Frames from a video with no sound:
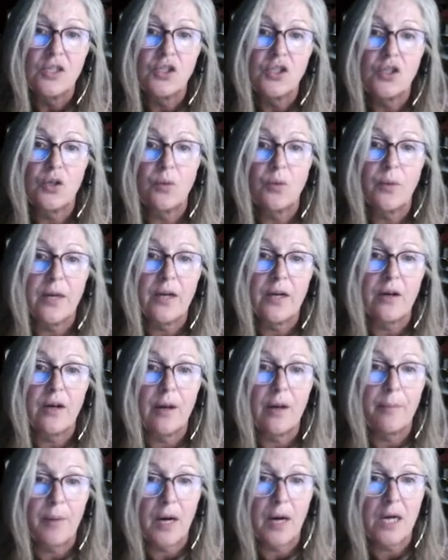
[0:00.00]
to where
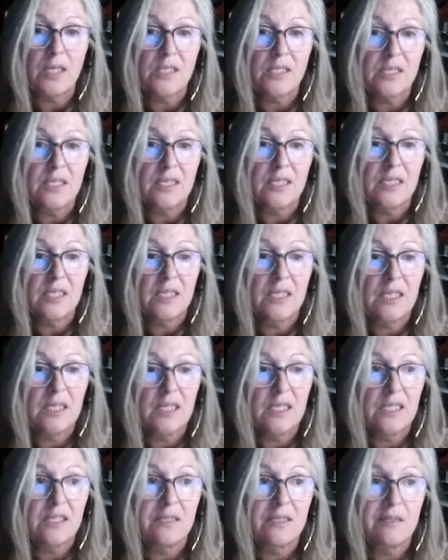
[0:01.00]
a person
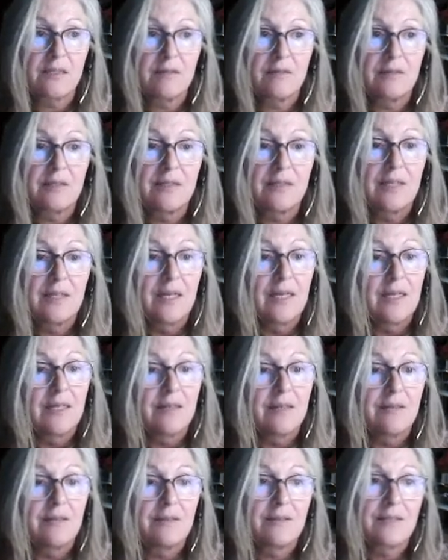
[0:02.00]
is
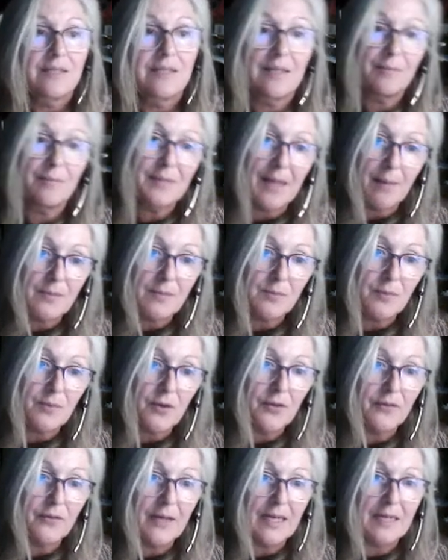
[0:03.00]
sometimes
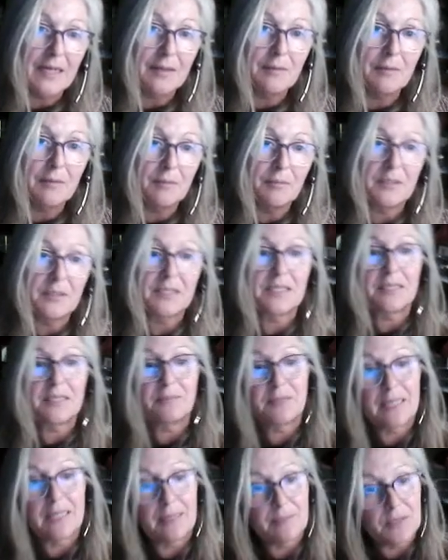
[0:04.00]
motivated, but
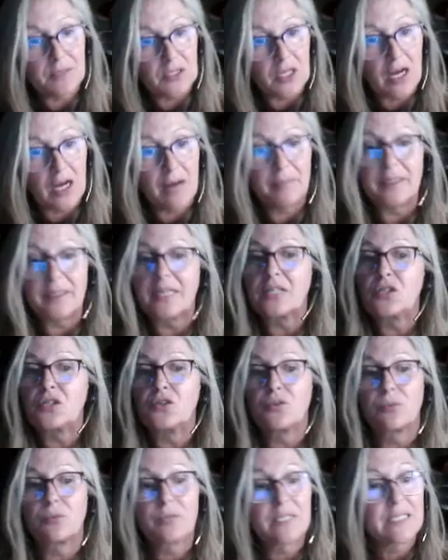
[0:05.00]
sometimes not, because
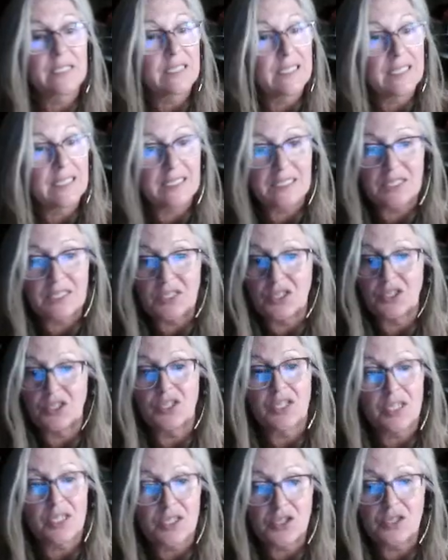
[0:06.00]
you're really getting into the
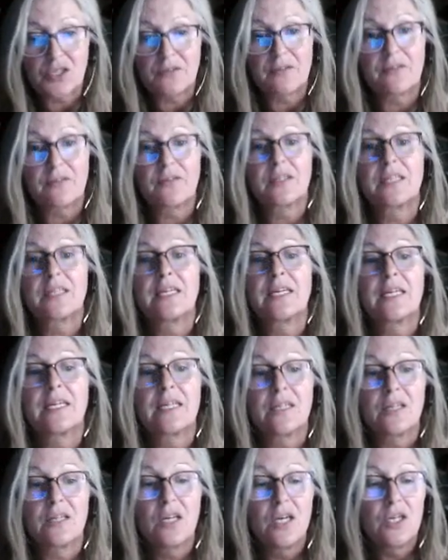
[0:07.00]
grunge of everything,
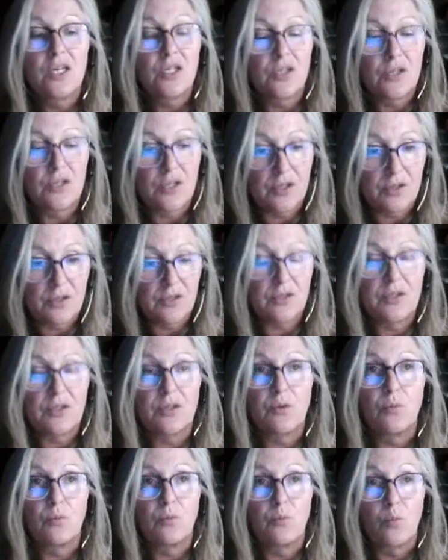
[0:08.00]
and
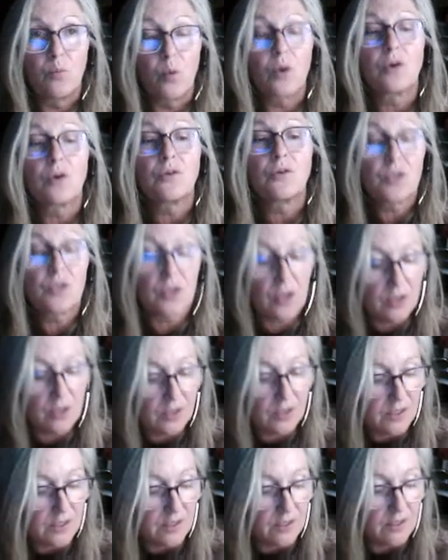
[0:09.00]
the world
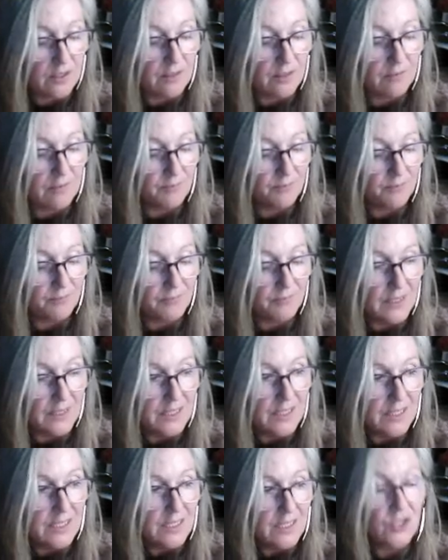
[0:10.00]
starts, the
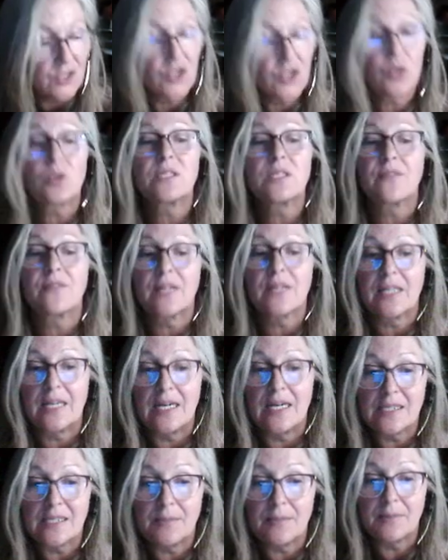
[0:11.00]
stories of the
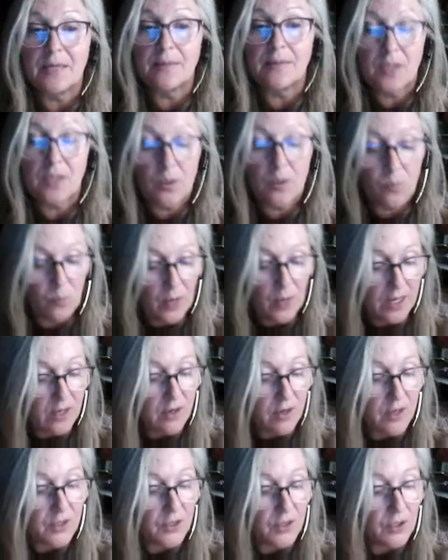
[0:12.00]
client sometimes can weigh
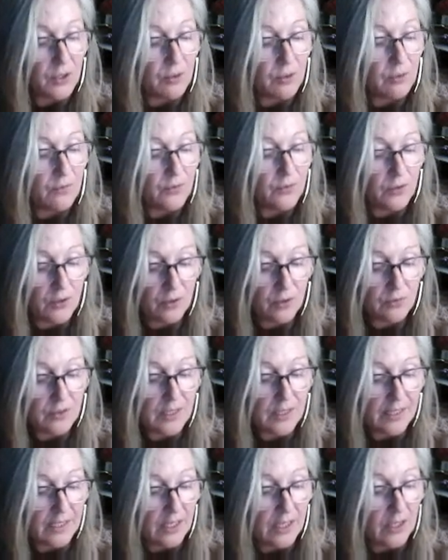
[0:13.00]
on you if you don't
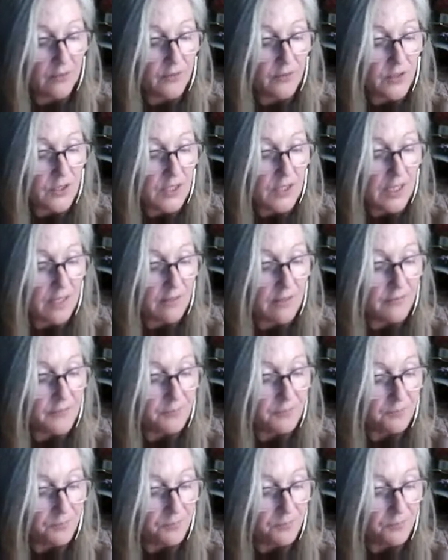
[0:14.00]
take care of yourself.